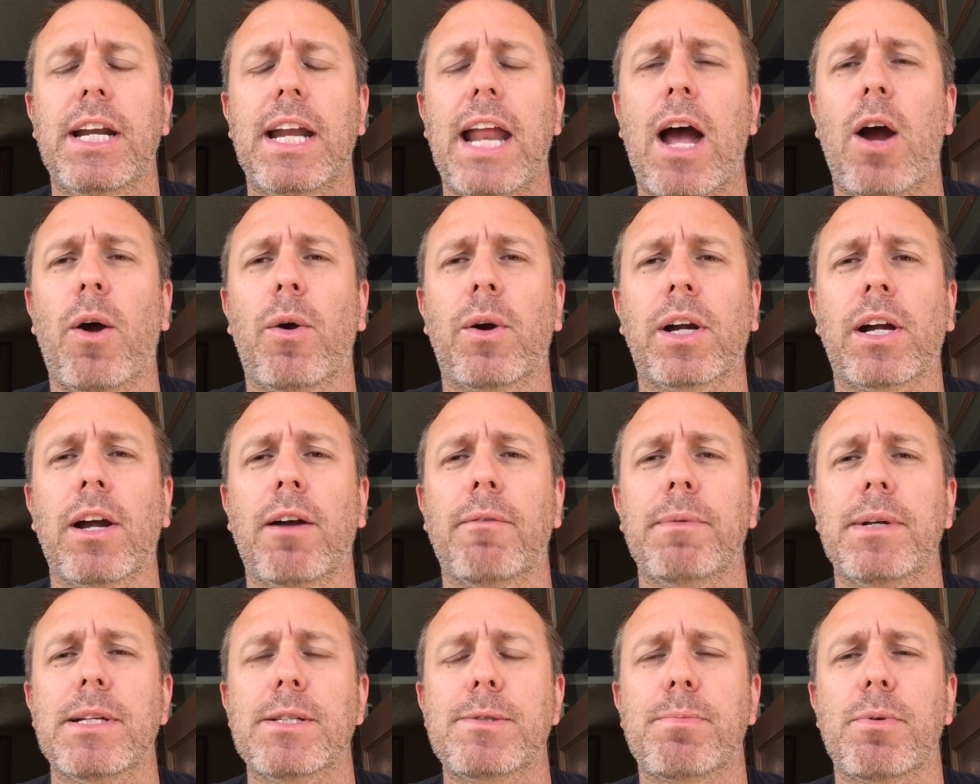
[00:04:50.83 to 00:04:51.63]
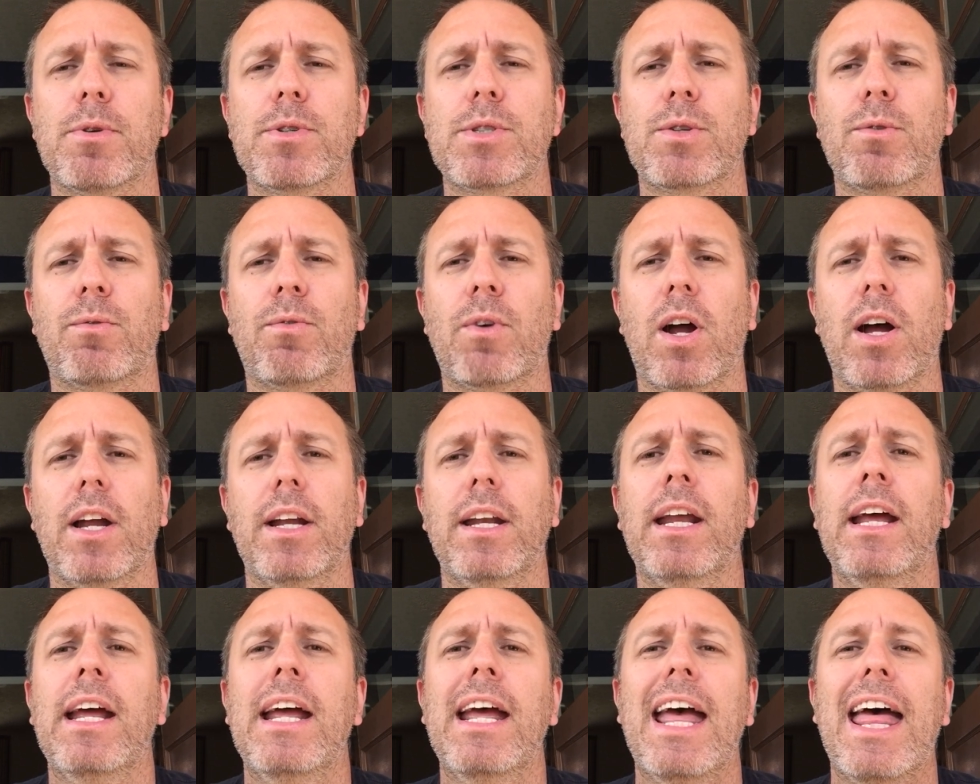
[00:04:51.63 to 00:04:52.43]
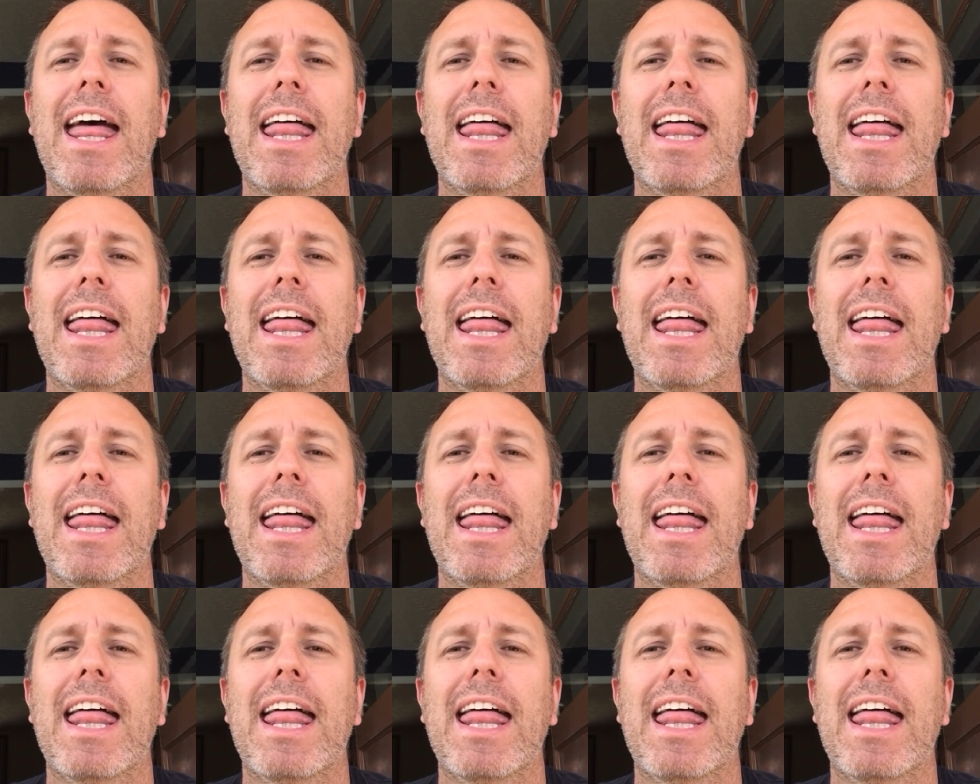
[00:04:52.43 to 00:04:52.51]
and how our government is supposed to run.